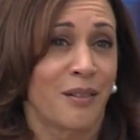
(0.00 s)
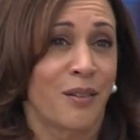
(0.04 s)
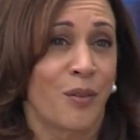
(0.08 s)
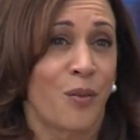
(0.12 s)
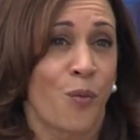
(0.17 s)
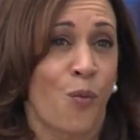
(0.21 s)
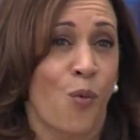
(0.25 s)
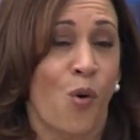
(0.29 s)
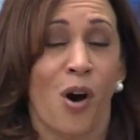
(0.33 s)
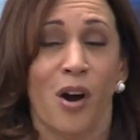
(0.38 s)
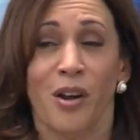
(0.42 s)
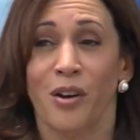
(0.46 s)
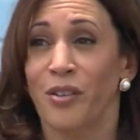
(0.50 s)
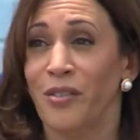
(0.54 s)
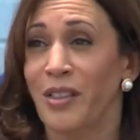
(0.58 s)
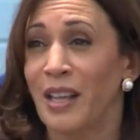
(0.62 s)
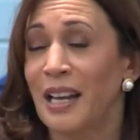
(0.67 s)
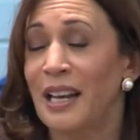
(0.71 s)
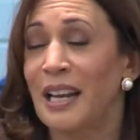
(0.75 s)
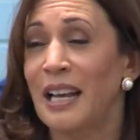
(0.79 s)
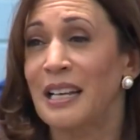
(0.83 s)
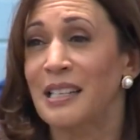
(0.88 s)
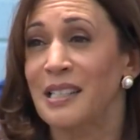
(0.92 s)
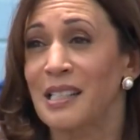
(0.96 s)
water
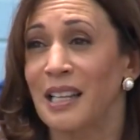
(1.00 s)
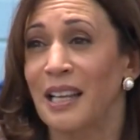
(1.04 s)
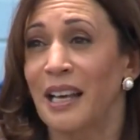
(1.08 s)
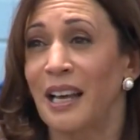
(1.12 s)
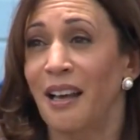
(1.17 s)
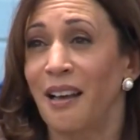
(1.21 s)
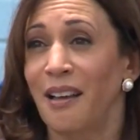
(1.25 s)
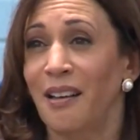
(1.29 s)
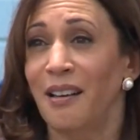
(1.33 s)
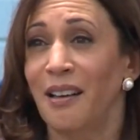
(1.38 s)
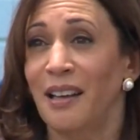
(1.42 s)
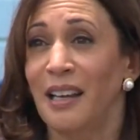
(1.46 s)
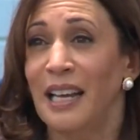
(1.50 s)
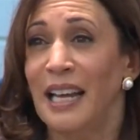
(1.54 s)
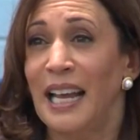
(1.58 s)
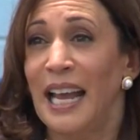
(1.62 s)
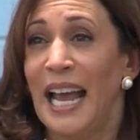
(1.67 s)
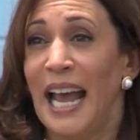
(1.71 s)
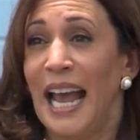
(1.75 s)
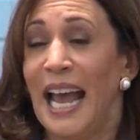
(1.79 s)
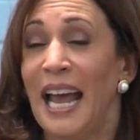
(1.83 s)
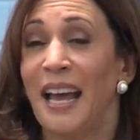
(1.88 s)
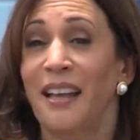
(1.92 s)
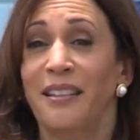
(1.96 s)
that has lead.
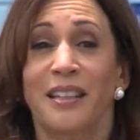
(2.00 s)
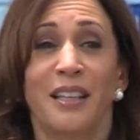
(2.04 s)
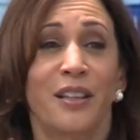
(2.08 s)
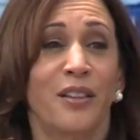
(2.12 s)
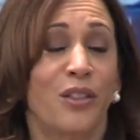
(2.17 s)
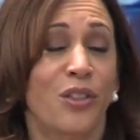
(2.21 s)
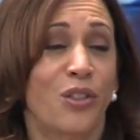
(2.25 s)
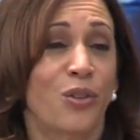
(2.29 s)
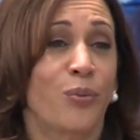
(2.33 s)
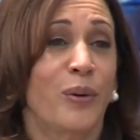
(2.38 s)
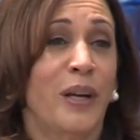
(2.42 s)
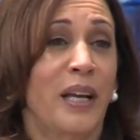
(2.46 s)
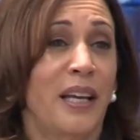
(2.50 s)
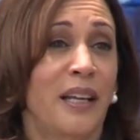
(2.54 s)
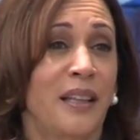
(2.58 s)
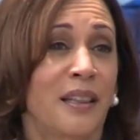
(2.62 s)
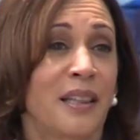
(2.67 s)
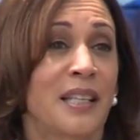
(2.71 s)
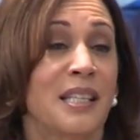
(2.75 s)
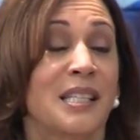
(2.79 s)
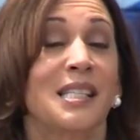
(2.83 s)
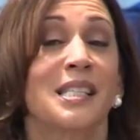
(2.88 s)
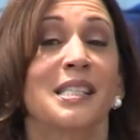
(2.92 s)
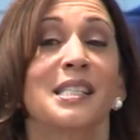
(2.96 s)
And then, three,
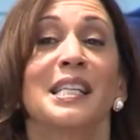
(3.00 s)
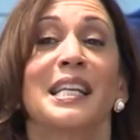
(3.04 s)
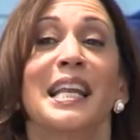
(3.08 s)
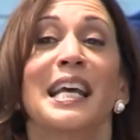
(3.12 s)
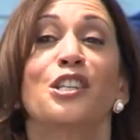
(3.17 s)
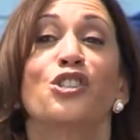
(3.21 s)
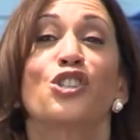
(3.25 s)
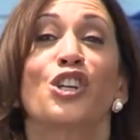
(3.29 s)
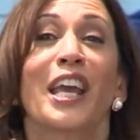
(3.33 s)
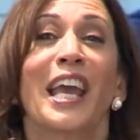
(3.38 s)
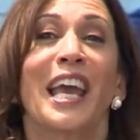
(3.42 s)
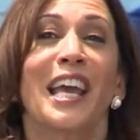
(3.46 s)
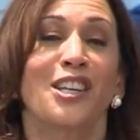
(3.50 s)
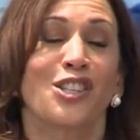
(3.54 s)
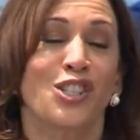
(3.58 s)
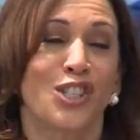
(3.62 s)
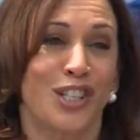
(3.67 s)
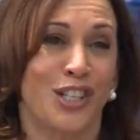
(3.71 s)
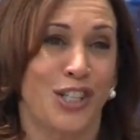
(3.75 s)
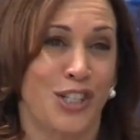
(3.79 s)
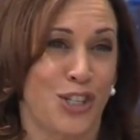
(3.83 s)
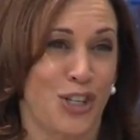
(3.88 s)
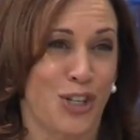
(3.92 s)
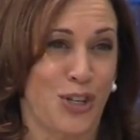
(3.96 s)
this is an
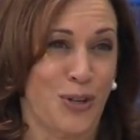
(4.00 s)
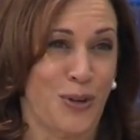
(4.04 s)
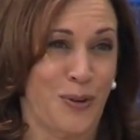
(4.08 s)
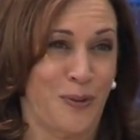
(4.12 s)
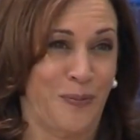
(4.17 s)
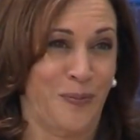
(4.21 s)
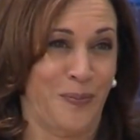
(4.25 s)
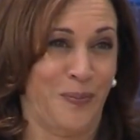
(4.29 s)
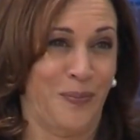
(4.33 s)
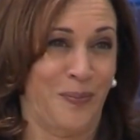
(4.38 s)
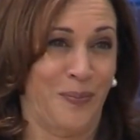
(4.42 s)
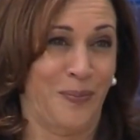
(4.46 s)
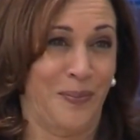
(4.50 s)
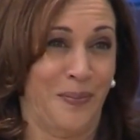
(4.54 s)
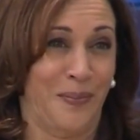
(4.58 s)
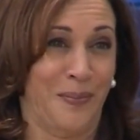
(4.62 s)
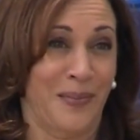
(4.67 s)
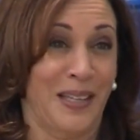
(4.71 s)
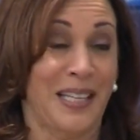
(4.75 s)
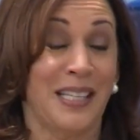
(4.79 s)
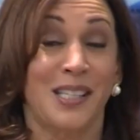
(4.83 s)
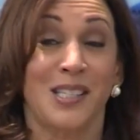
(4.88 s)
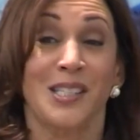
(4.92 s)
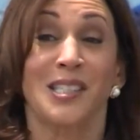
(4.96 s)
education issue.
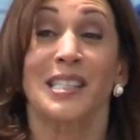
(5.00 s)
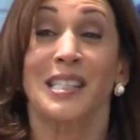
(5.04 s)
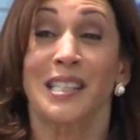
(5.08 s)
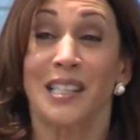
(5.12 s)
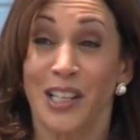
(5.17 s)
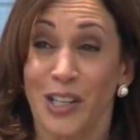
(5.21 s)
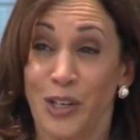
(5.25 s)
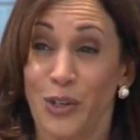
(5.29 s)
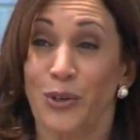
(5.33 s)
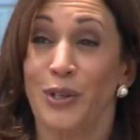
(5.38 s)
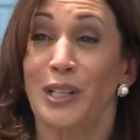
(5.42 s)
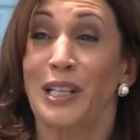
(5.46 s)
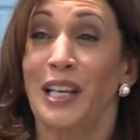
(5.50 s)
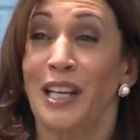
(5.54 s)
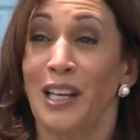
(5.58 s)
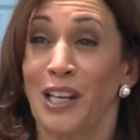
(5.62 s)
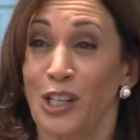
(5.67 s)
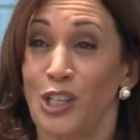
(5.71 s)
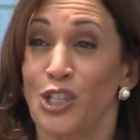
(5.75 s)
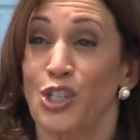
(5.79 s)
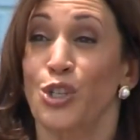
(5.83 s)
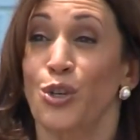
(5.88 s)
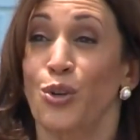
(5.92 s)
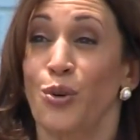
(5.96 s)
This is literally an
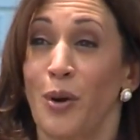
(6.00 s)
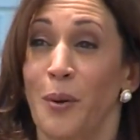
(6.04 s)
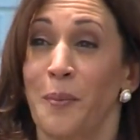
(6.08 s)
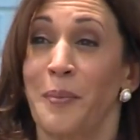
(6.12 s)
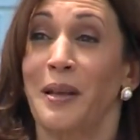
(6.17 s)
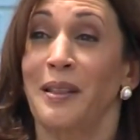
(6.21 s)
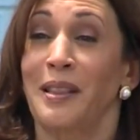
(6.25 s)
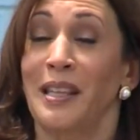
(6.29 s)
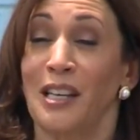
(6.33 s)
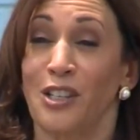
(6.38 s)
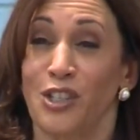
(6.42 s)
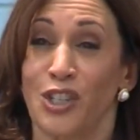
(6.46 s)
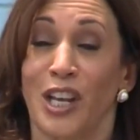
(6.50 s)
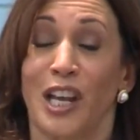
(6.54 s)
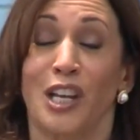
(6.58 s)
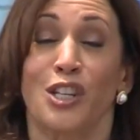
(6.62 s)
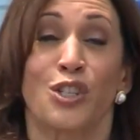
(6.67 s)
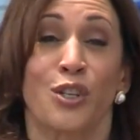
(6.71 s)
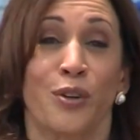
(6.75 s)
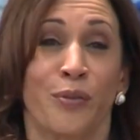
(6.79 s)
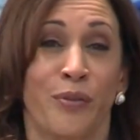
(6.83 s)
issue about the education of